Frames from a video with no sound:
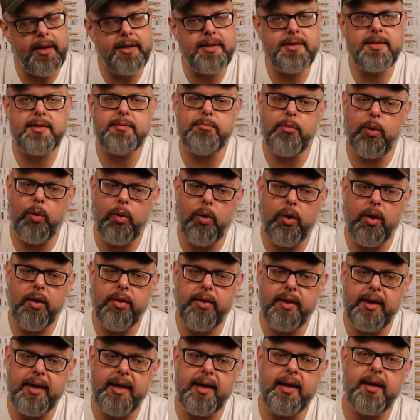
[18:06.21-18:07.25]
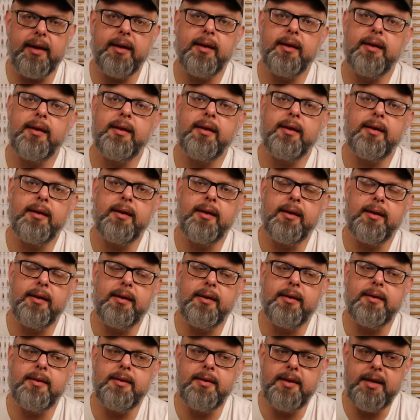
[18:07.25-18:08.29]
it's more the
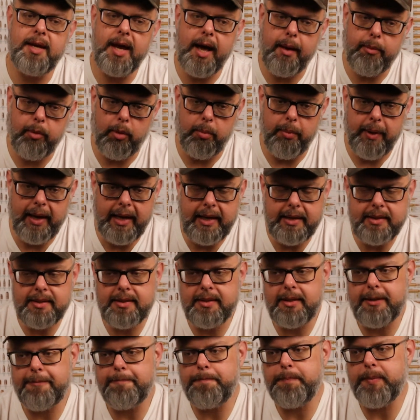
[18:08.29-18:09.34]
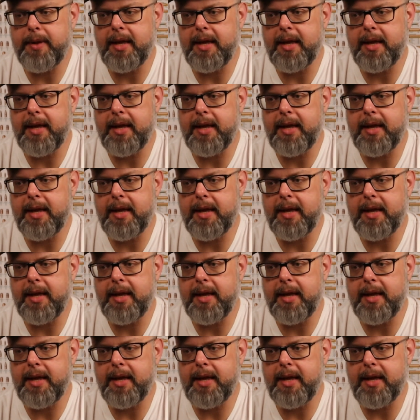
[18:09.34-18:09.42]
double base.